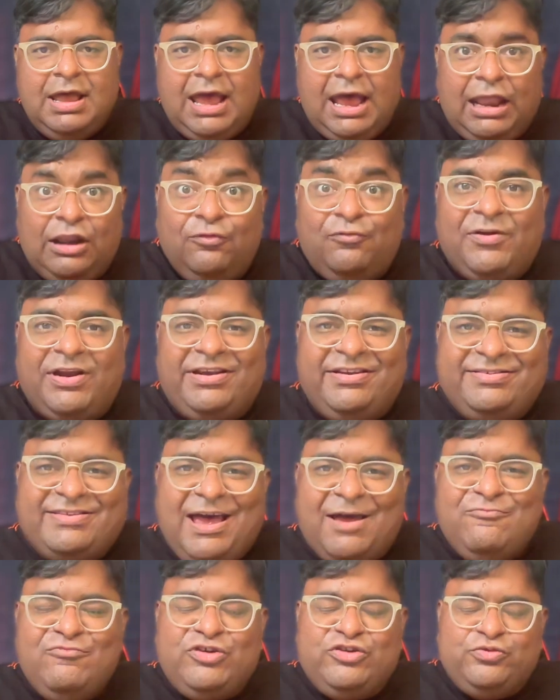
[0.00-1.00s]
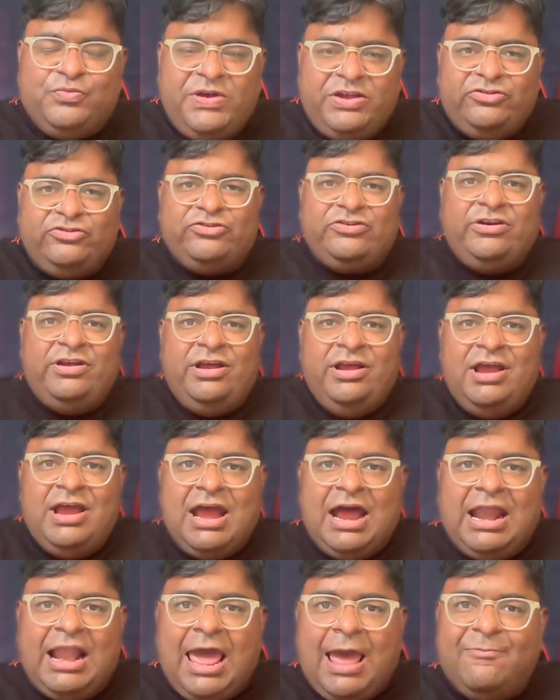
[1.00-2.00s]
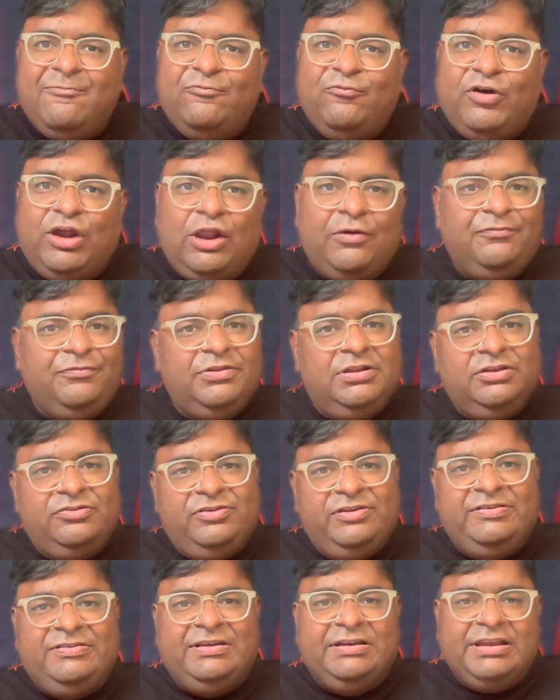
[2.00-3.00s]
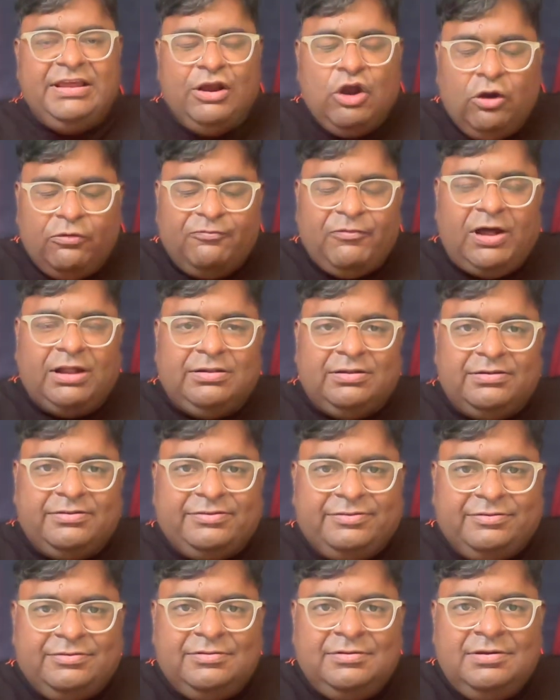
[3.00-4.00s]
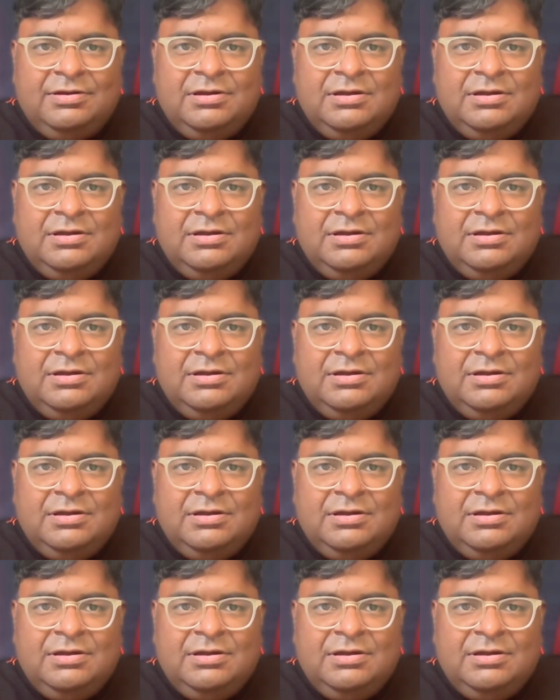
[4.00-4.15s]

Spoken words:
Hello friends, I'm Vishwesh and I'm one of the CCT godfathers.